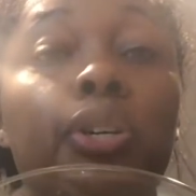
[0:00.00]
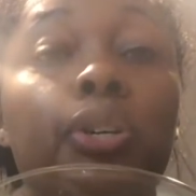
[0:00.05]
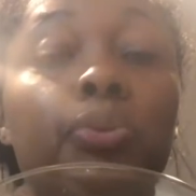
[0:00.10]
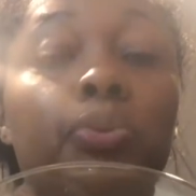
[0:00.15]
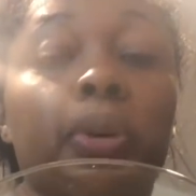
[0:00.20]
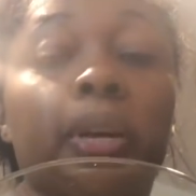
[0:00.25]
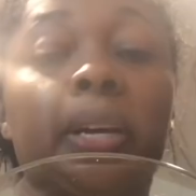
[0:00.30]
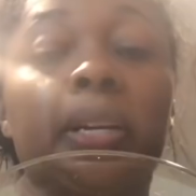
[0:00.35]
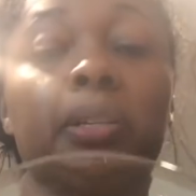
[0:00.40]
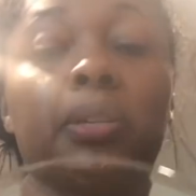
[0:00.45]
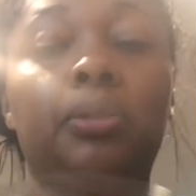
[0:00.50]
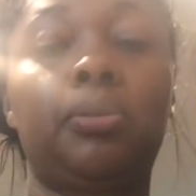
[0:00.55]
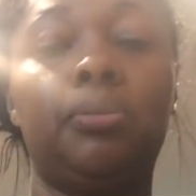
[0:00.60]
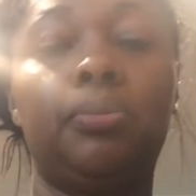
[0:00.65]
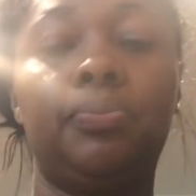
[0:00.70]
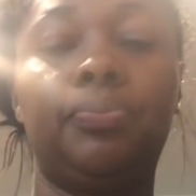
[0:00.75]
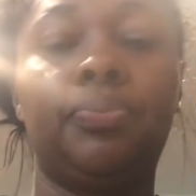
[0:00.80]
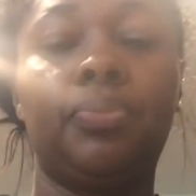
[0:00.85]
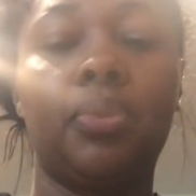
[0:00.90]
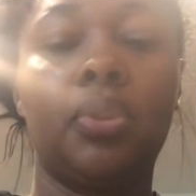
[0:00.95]
you what I do.
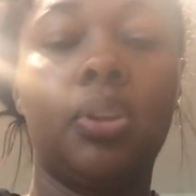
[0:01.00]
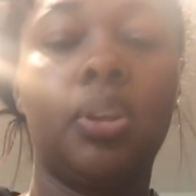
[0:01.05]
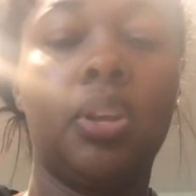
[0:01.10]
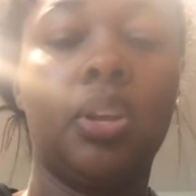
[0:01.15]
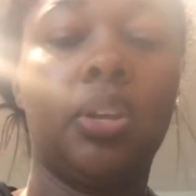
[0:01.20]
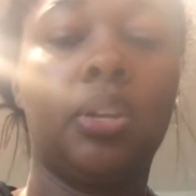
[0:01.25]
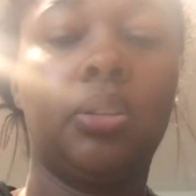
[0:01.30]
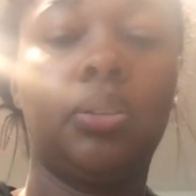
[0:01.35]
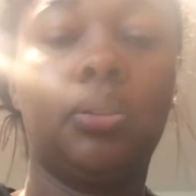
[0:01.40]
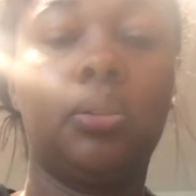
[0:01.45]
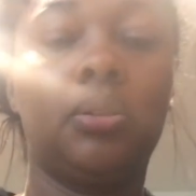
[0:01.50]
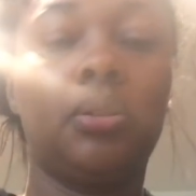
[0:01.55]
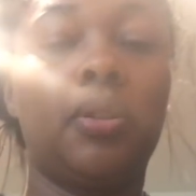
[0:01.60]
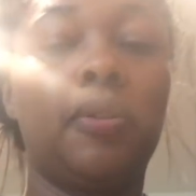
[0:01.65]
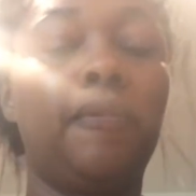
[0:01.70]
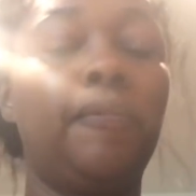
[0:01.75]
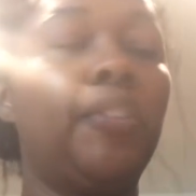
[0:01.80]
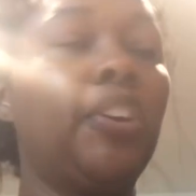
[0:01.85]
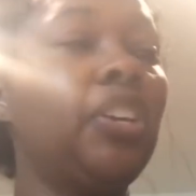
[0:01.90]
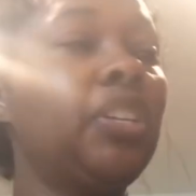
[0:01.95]

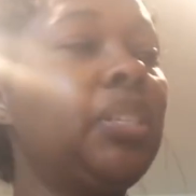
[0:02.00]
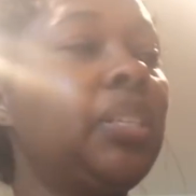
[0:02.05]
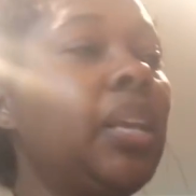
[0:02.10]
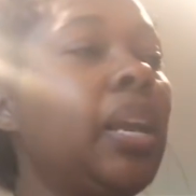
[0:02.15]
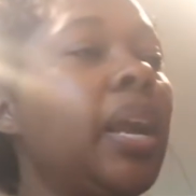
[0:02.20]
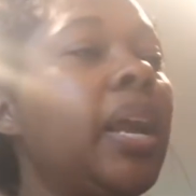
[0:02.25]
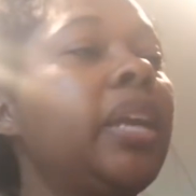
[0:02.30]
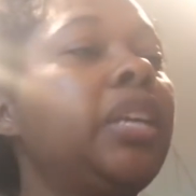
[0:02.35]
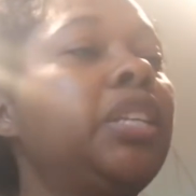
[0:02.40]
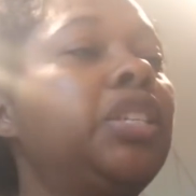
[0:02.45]
So the first thing I